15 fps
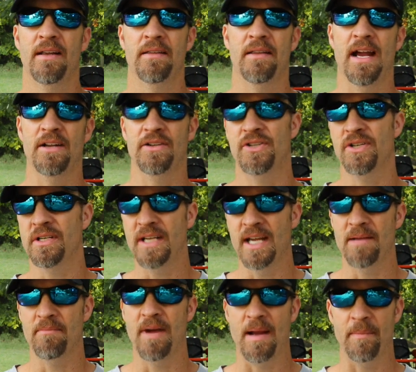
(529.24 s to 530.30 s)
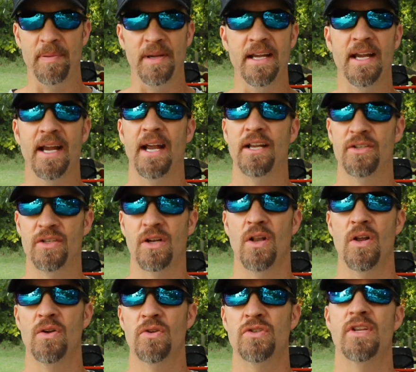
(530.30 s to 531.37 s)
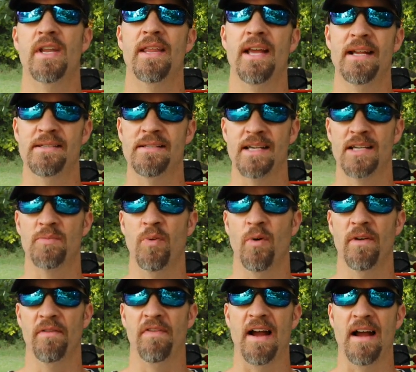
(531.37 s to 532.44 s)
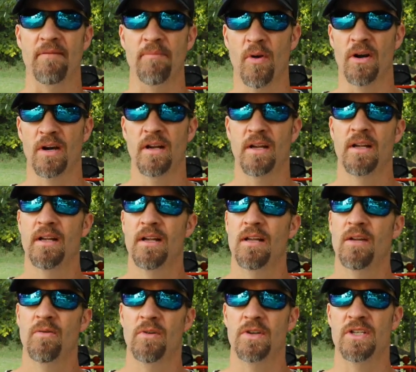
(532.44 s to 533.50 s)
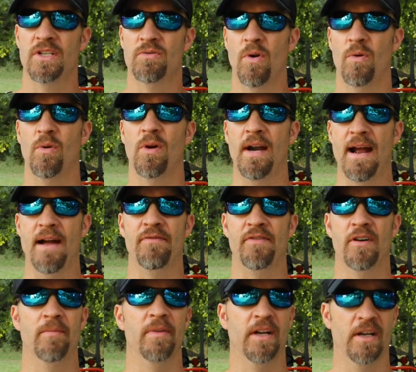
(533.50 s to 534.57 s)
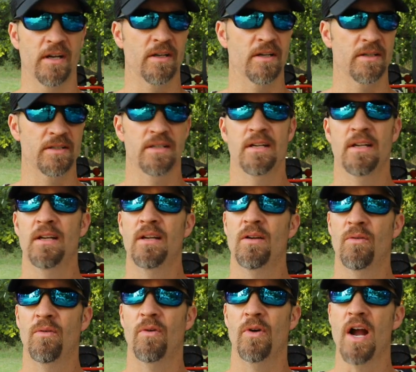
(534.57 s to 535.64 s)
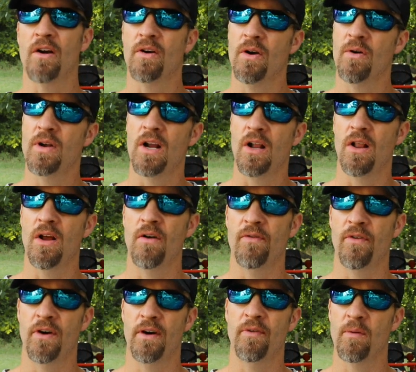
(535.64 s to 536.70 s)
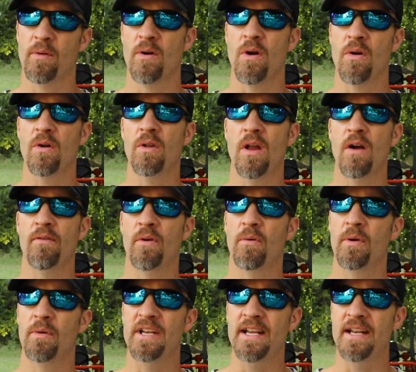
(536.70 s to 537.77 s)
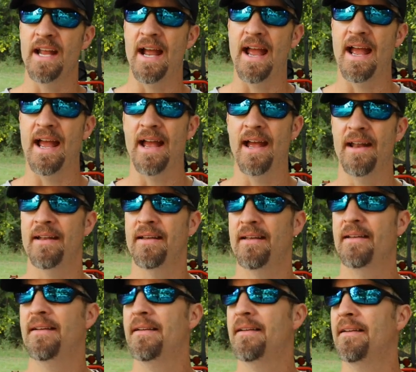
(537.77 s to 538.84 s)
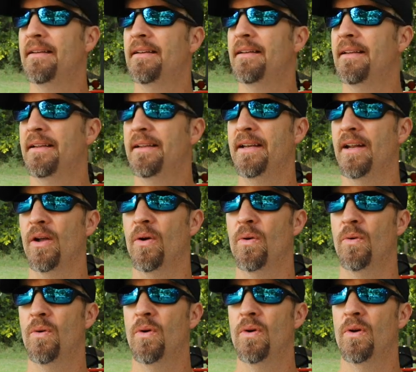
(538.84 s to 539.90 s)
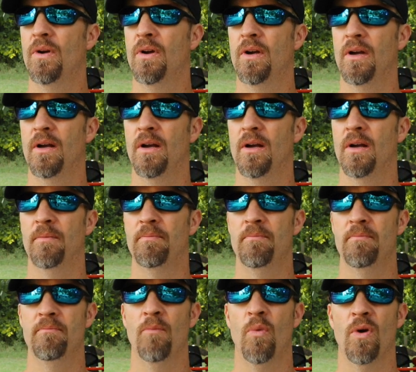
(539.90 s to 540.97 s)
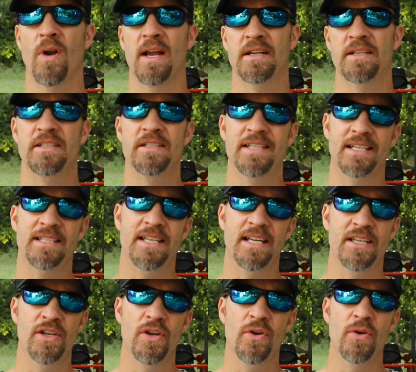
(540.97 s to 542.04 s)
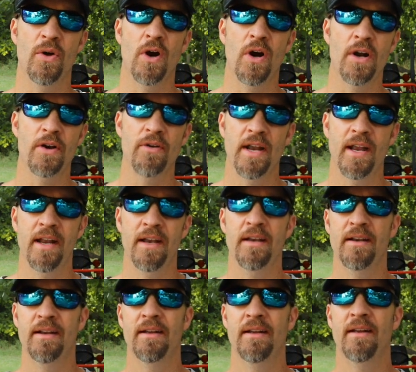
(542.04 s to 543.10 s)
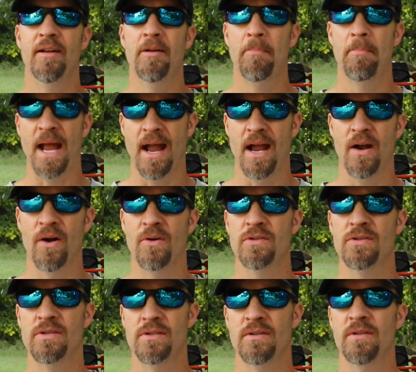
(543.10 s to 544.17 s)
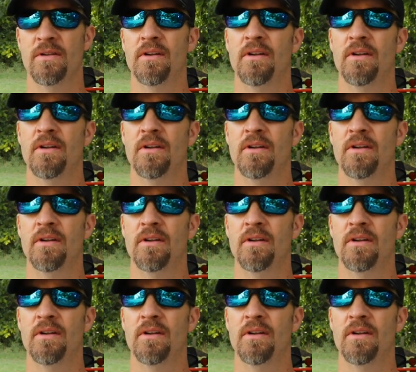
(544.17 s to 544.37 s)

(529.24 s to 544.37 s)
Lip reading: That should get my pH close to that 6.5 mark, which is what we're after, because we're not growing clover. If we were growing clover, we would need to add, more like 6,200 pounds